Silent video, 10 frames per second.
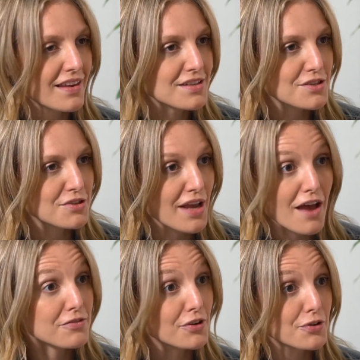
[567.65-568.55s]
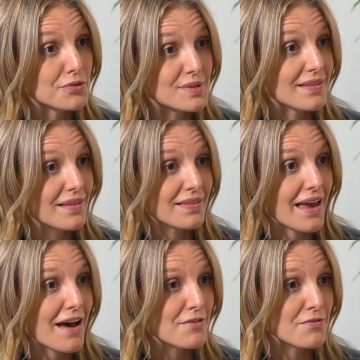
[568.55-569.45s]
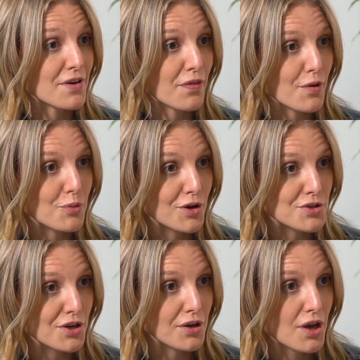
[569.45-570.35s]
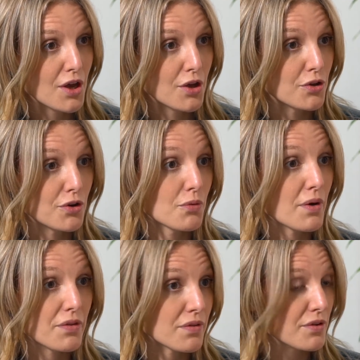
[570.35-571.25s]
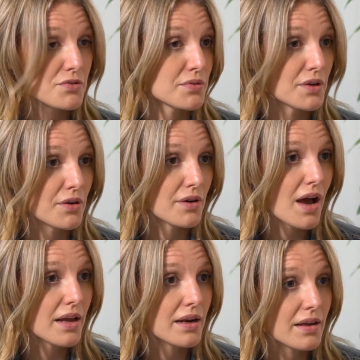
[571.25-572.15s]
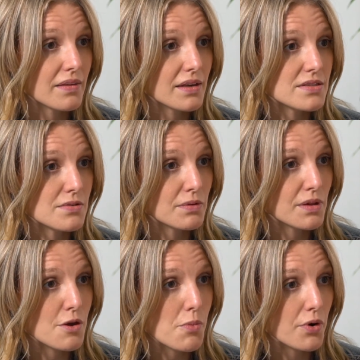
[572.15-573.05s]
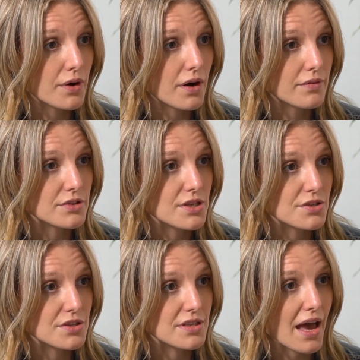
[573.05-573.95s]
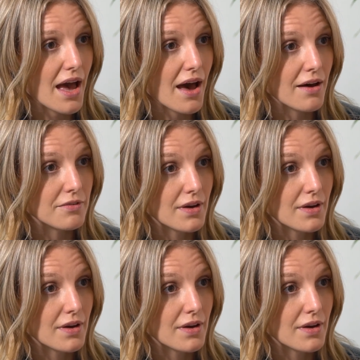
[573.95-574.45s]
industry ever who said that they haven't felt that pressure, you know, whether they're doing it or not. And I think it's a really important conversation to have.